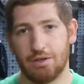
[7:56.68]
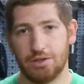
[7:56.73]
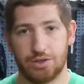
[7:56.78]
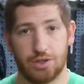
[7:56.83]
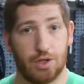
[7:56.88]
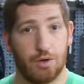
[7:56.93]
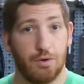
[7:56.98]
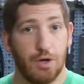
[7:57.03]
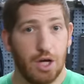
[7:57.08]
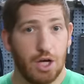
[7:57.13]
there.
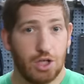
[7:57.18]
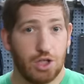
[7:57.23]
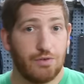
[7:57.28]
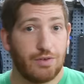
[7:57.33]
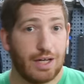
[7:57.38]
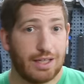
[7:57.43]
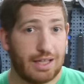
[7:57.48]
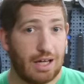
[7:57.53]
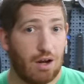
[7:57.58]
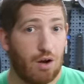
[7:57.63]
So
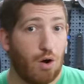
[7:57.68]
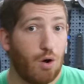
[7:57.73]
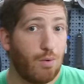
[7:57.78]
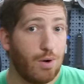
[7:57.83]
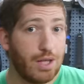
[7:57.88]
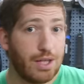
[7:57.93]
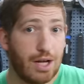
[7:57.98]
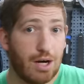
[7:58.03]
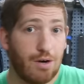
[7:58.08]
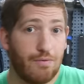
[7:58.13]
you've got that
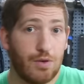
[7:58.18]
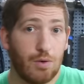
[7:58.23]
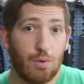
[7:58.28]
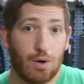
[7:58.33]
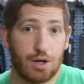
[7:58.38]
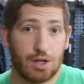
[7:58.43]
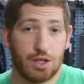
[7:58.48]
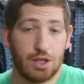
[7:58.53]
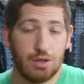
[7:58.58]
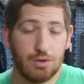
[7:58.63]
already there if you
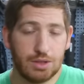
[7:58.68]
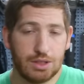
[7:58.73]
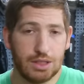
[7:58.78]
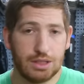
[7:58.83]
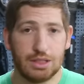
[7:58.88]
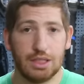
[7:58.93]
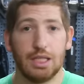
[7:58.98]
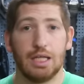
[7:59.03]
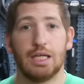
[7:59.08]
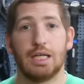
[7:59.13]
want to use
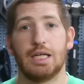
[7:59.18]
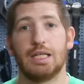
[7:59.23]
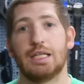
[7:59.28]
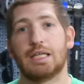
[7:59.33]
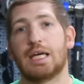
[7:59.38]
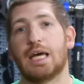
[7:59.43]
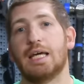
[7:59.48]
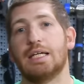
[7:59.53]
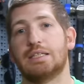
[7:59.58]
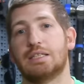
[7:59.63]
it. In
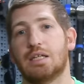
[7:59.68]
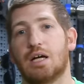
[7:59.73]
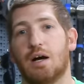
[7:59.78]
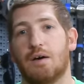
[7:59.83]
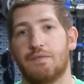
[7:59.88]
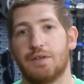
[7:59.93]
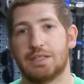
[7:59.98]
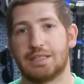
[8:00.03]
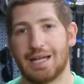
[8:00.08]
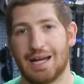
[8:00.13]
the case
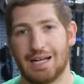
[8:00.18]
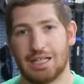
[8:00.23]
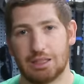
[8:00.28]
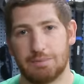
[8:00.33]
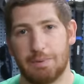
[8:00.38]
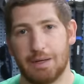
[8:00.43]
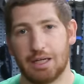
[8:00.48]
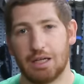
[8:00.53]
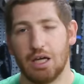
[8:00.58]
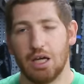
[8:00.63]
of the
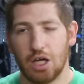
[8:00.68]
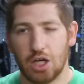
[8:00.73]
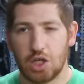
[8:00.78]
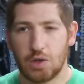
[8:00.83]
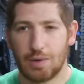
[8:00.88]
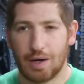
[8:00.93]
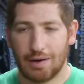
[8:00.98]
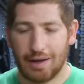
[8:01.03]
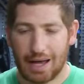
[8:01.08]
Tacx Bike, you